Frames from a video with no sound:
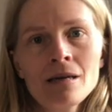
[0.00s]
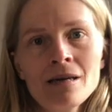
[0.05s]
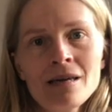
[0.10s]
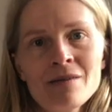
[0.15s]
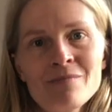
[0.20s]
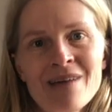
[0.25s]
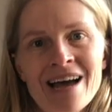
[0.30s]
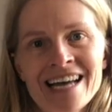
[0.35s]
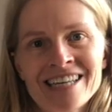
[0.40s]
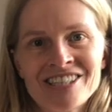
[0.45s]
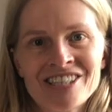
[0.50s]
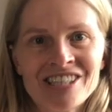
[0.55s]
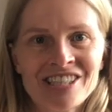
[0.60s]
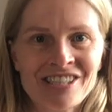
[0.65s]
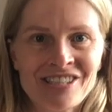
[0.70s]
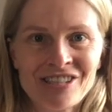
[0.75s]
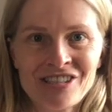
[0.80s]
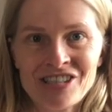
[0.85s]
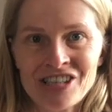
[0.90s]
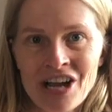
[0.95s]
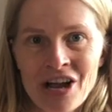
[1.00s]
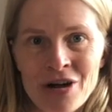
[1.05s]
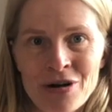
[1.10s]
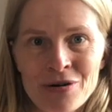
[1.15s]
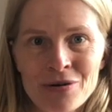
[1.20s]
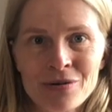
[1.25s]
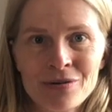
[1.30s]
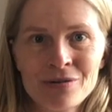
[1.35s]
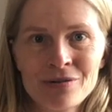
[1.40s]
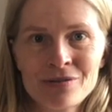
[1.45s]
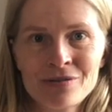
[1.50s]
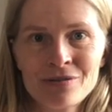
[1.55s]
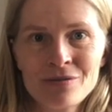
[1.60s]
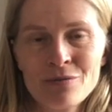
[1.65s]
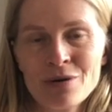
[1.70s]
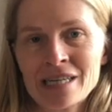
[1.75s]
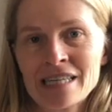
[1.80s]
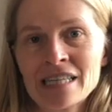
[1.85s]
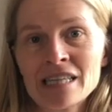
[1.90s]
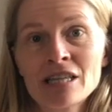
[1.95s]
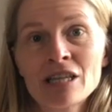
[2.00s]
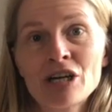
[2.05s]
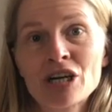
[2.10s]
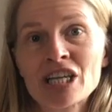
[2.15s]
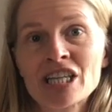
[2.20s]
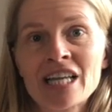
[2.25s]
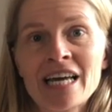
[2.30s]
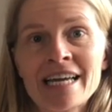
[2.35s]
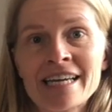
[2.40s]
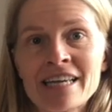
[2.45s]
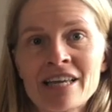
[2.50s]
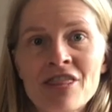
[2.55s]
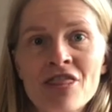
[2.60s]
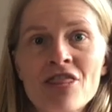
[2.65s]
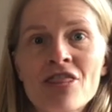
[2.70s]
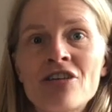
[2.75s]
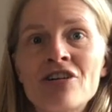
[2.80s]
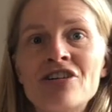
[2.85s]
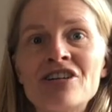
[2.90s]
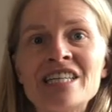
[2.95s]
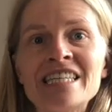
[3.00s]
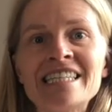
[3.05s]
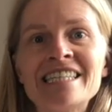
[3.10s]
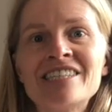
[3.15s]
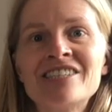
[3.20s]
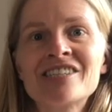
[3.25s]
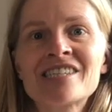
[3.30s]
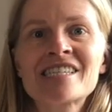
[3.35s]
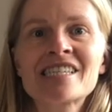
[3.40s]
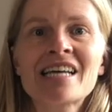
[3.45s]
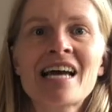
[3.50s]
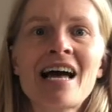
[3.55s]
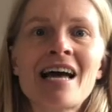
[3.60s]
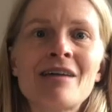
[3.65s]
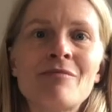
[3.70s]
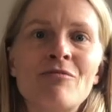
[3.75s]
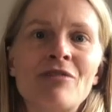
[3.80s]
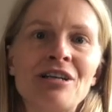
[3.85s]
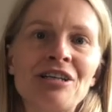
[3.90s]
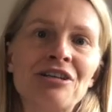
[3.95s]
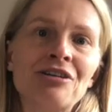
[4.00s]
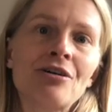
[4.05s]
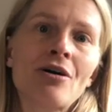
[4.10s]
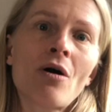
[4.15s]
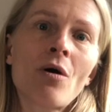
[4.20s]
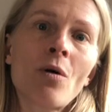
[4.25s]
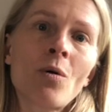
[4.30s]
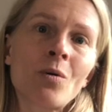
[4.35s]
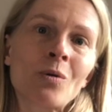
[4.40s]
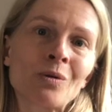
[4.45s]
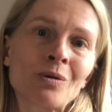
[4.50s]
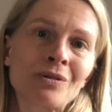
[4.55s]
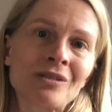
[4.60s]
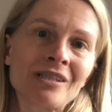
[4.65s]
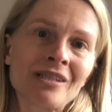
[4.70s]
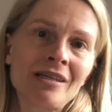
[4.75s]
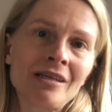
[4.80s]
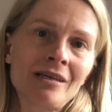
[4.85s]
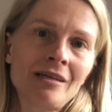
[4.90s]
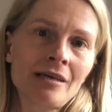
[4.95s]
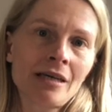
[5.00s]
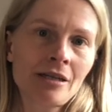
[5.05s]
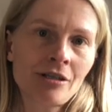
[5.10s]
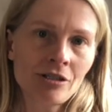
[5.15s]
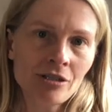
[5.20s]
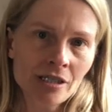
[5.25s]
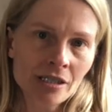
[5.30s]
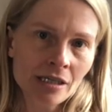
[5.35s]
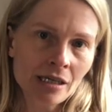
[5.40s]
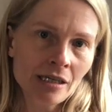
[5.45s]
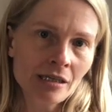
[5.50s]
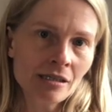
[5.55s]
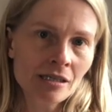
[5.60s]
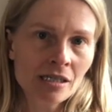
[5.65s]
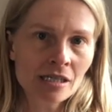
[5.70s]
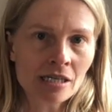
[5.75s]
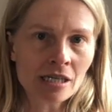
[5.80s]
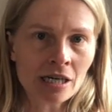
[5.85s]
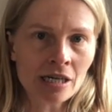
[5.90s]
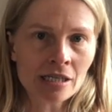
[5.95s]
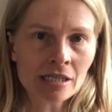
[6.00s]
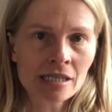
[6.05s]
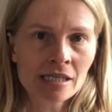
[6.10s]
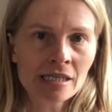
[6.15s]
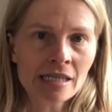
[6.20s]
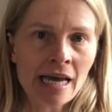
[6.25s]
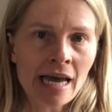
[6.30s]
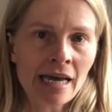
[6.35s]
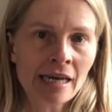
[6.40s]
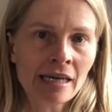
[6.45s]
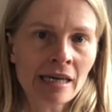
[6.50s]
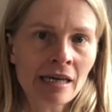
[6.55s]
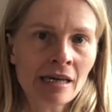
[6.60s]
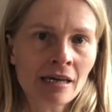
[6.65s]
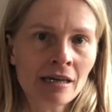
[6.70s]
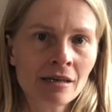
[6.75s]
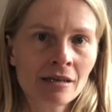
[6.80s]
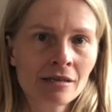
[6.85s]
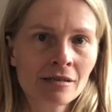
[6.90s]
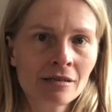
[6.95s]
"Imagine, Joe, what it'll look like in 30 years' time when you're old and your skin starts sagging."